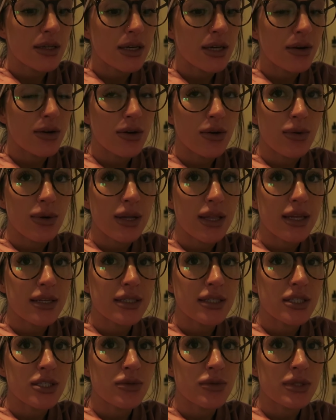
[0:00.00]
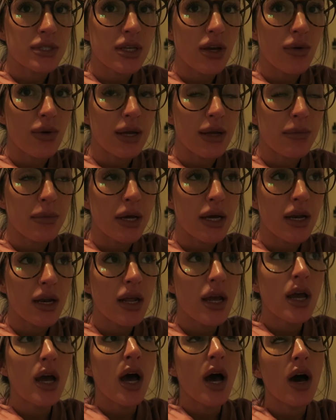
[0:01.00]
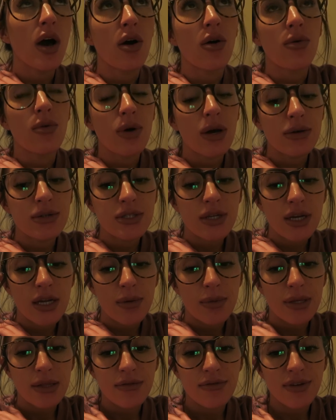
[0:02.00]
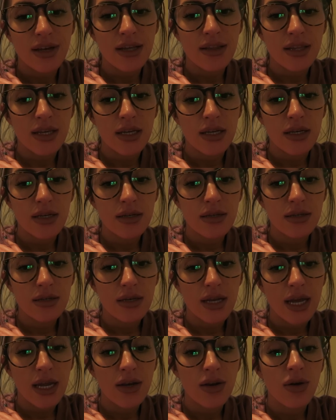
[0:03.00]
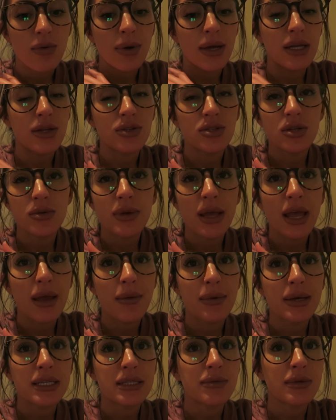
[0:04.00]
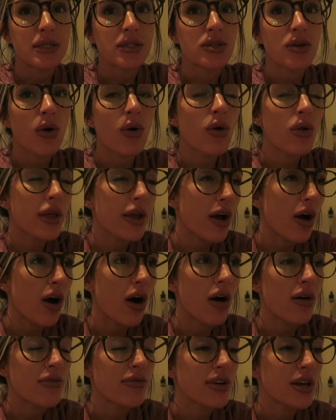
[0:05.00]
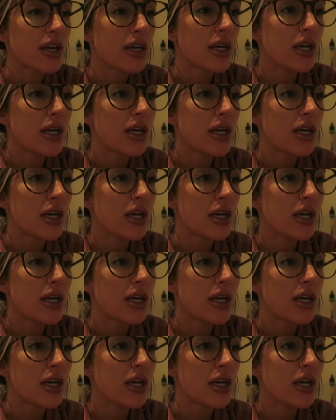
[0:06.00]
don't know where that tangent was going, but oh, well, I was talking about the fact that I know my YouTube game has been totally off.